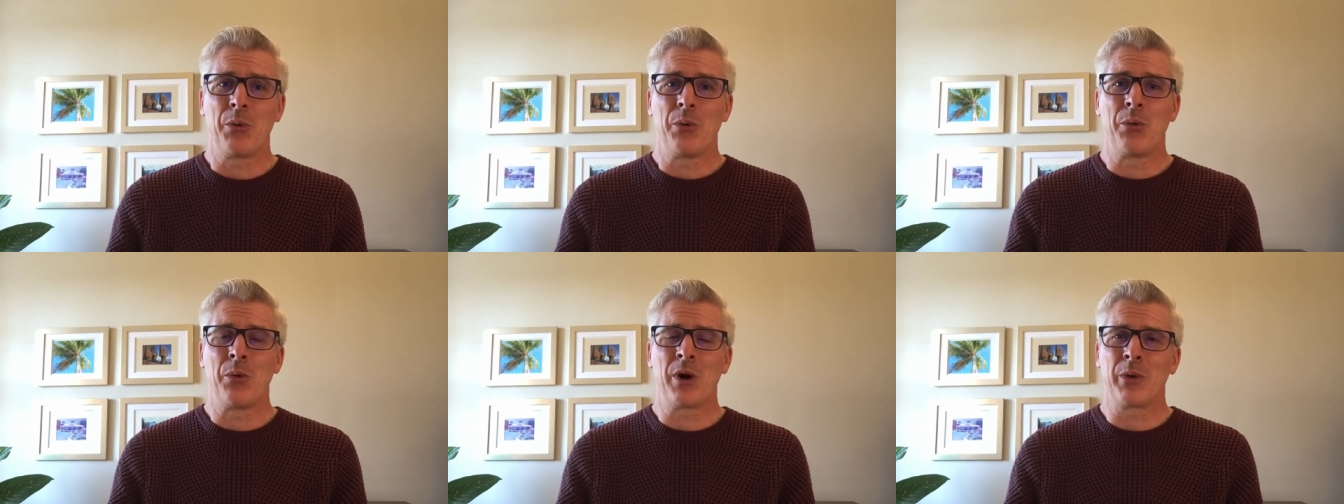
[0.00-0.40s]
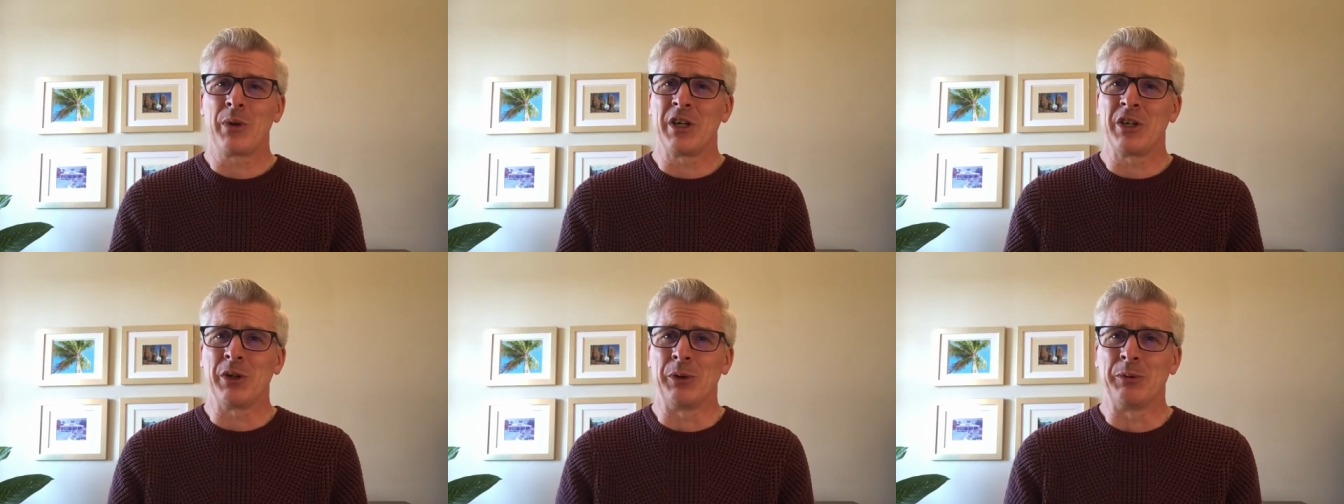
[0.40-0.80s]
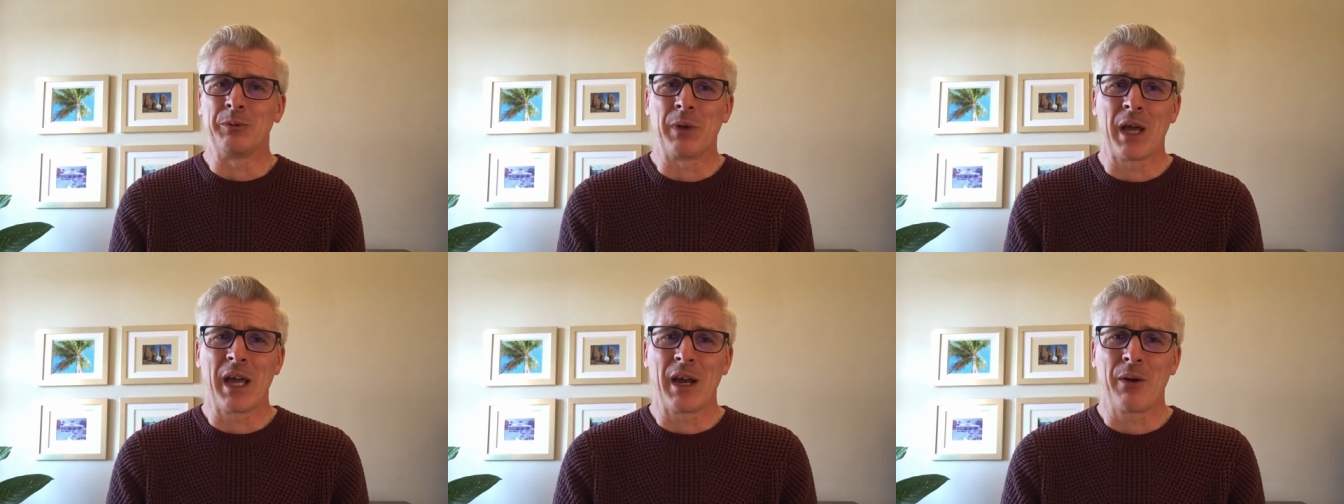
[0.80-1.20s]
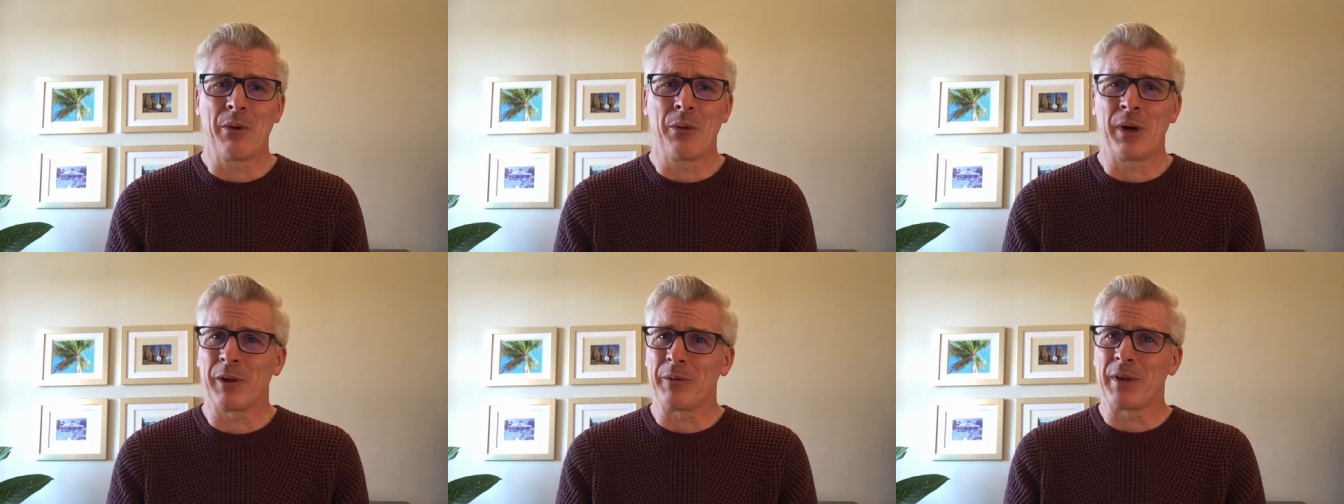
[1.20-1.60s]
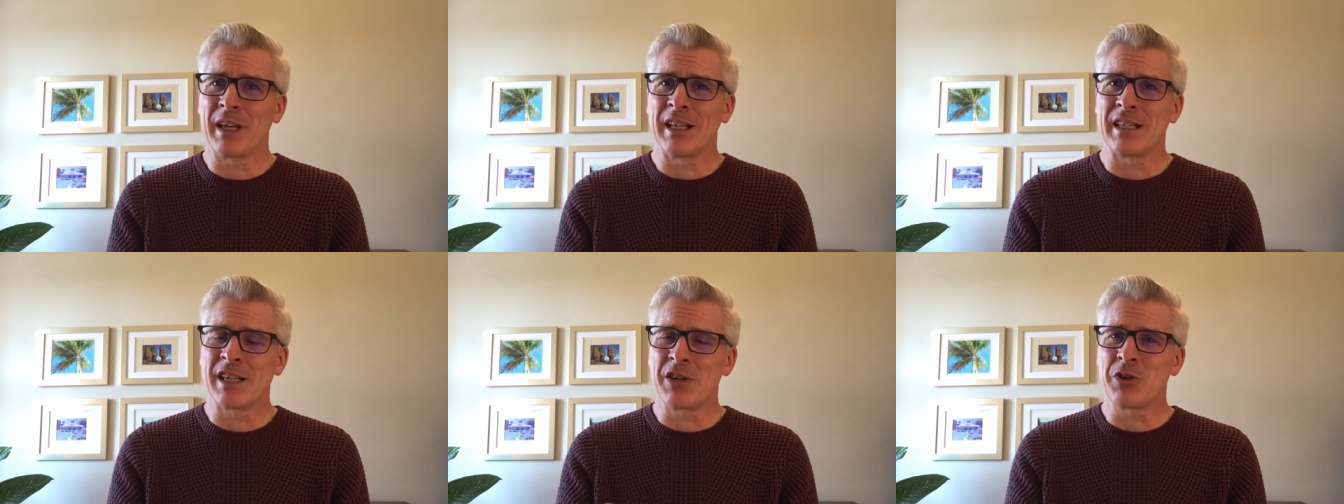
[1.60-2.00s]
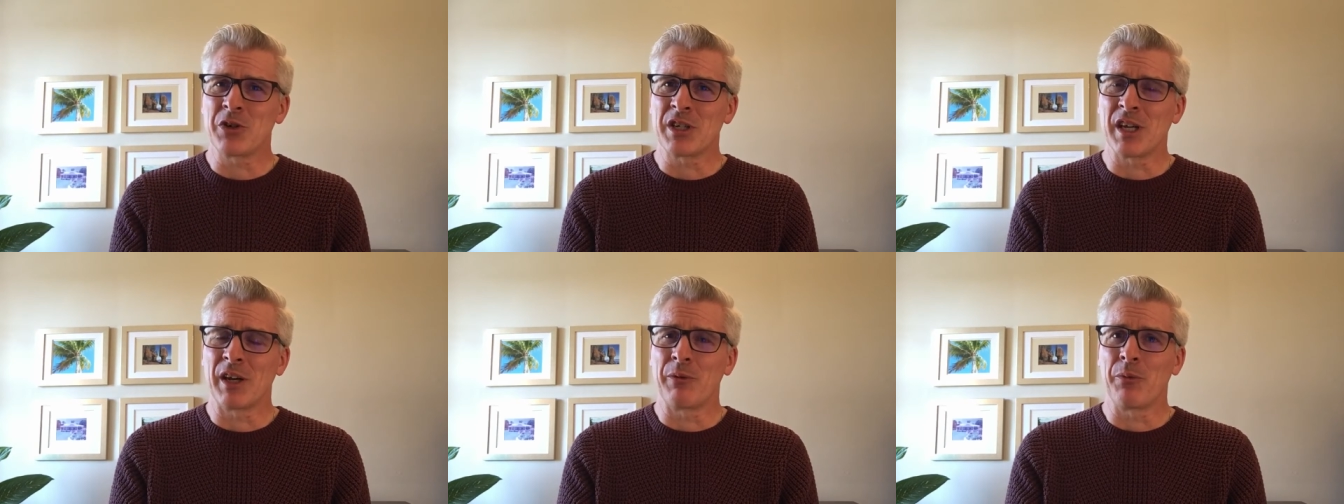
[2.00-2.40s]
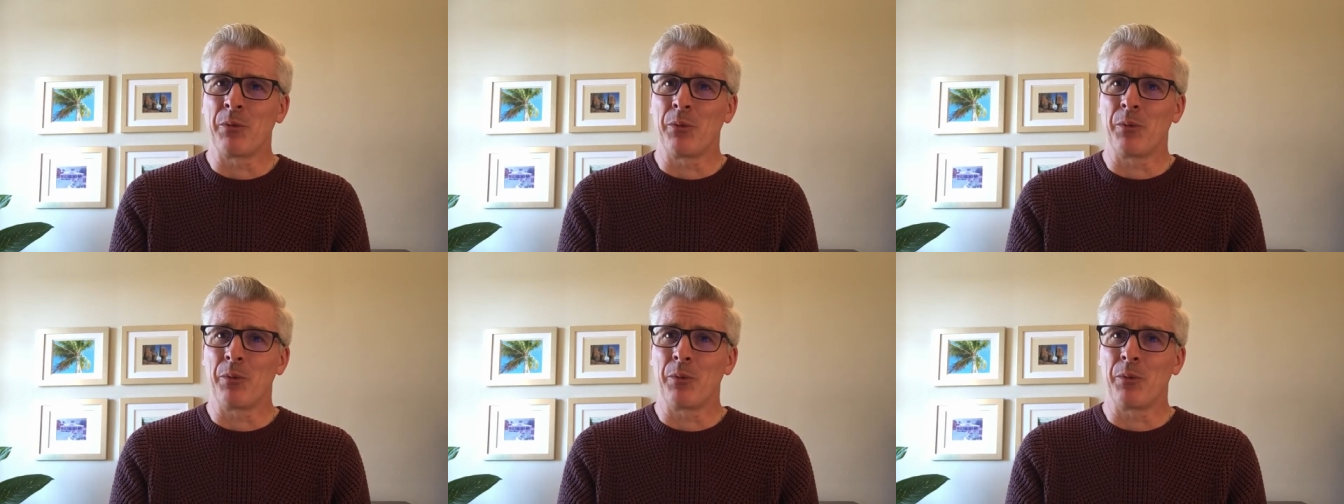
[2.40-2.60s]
What do we do? Well, it's interesting.